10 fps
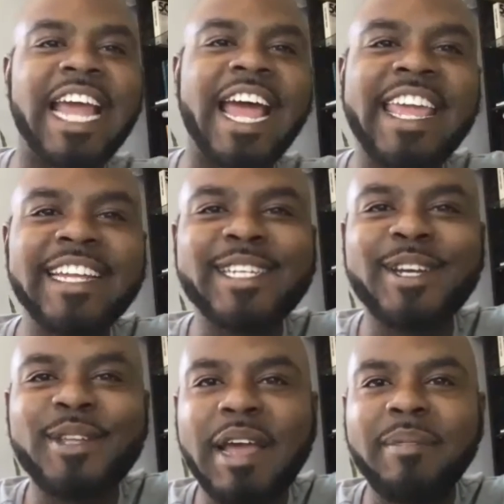I can't
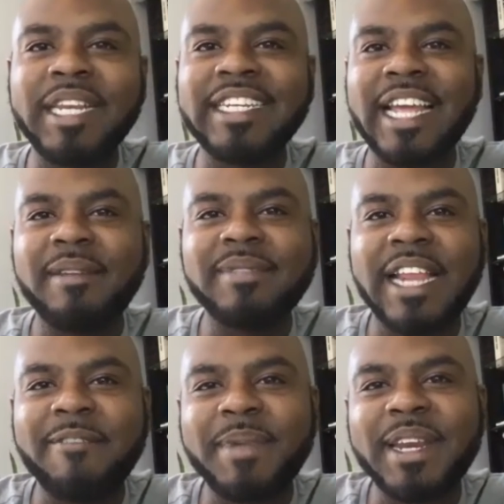tell you how many times that
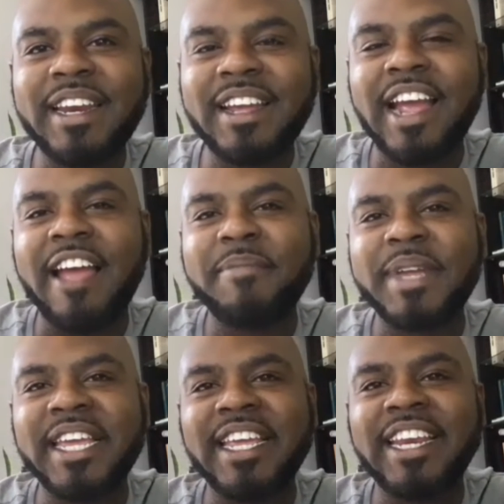
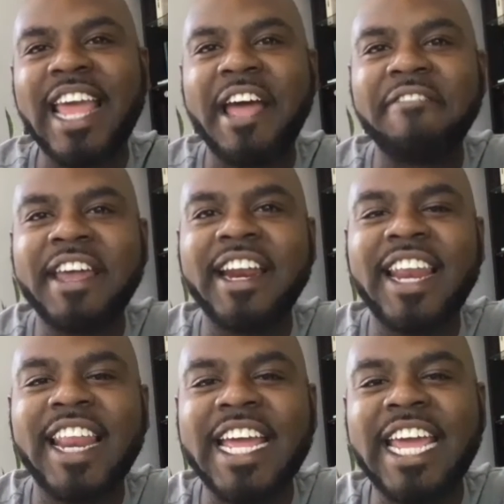I've had a
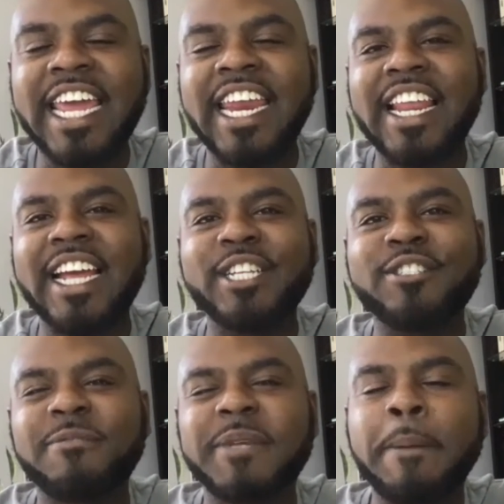client, and the client's
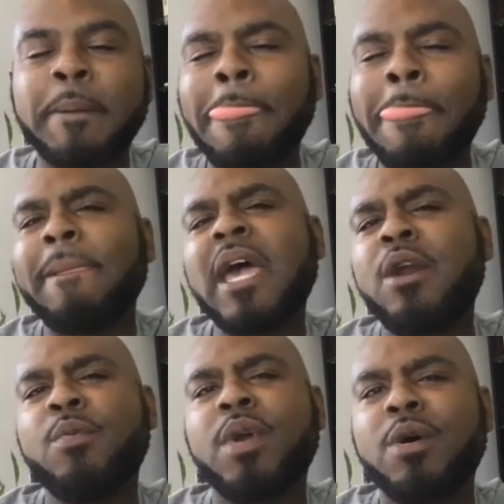told me, I
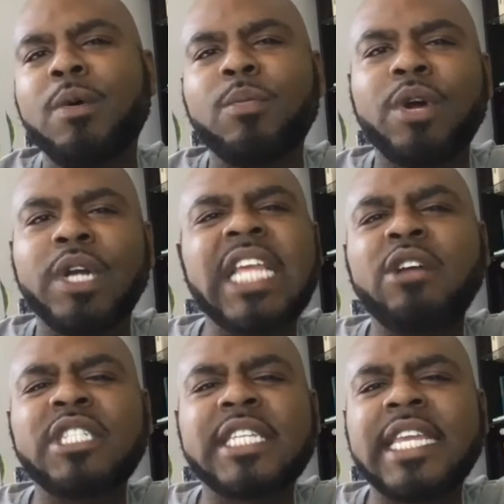don't want a home warranty. I'll
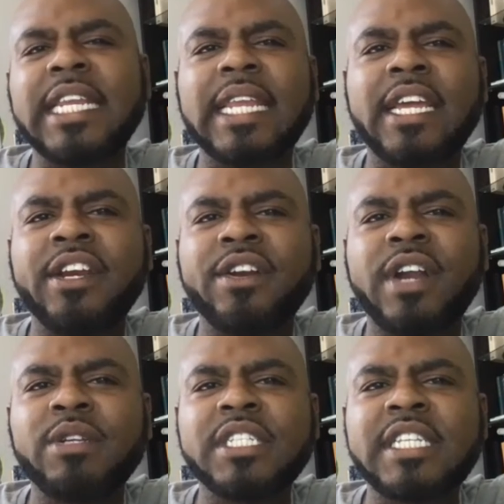just get it later.
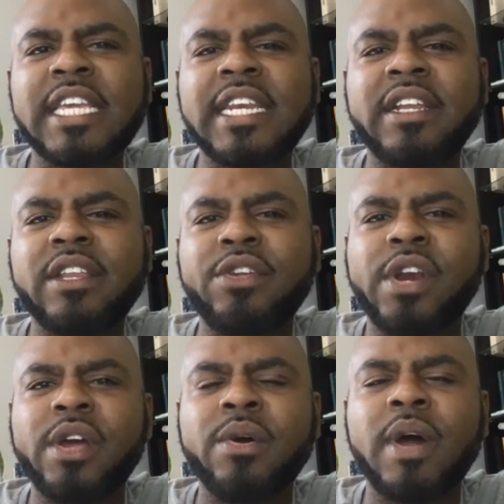I'll just get it,
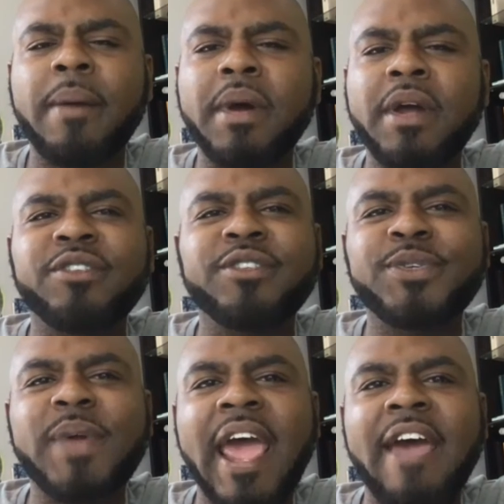a month or
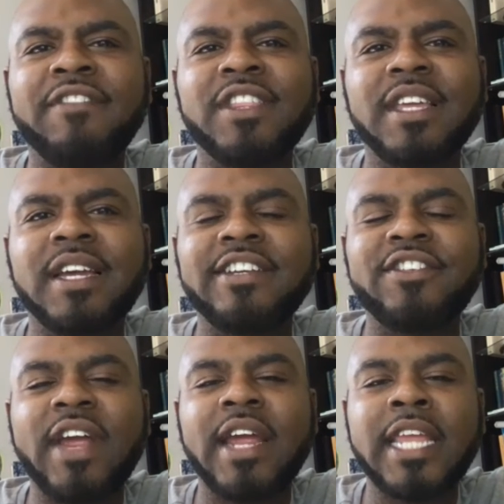two after the
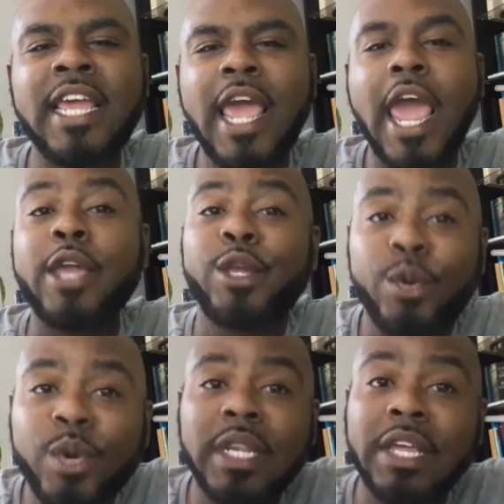contract. And you
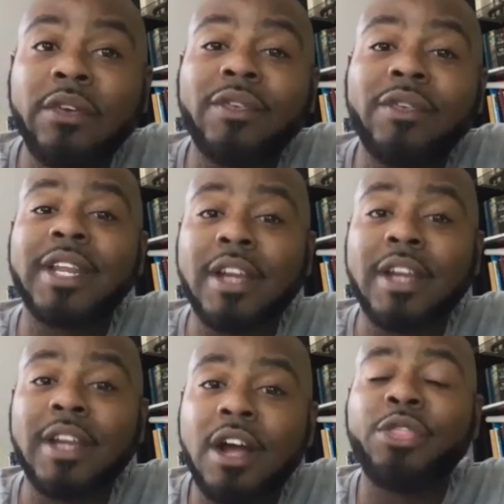were literally
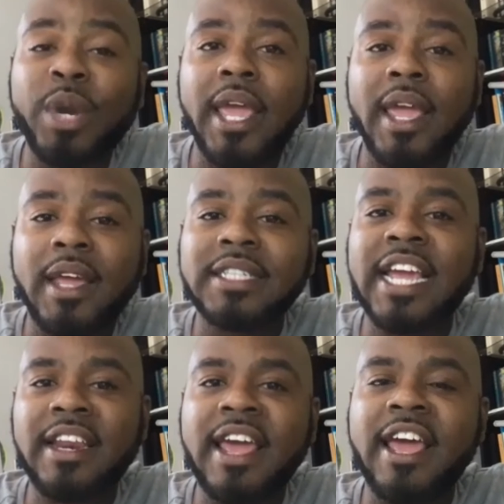gone 3
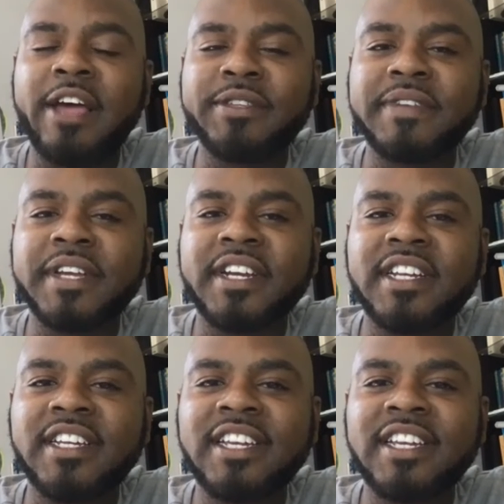days and that house flooded.